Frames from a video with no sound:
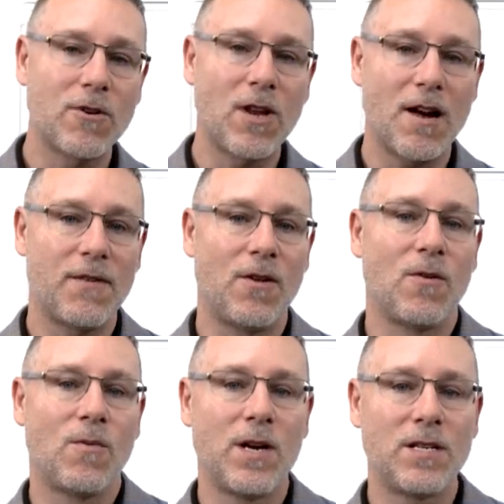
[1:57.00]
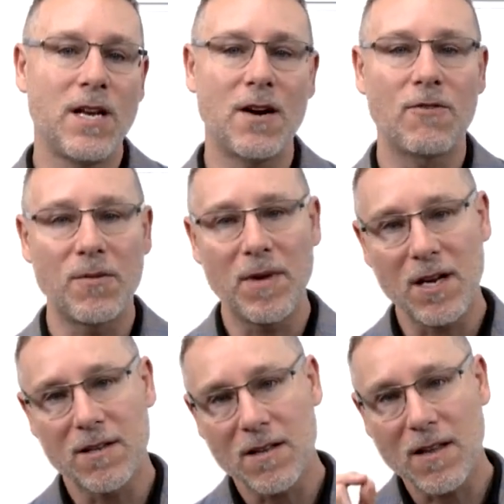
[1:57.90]
level, what integrity
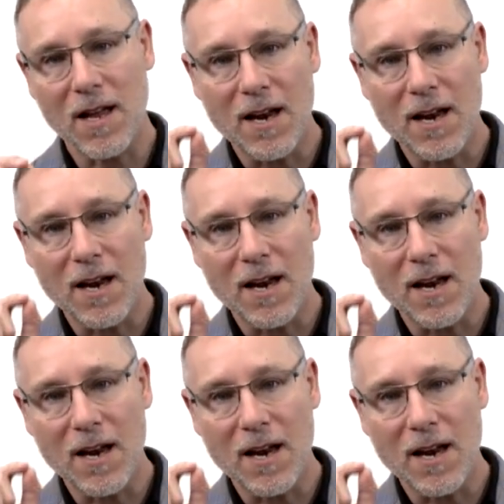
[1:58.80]
means is that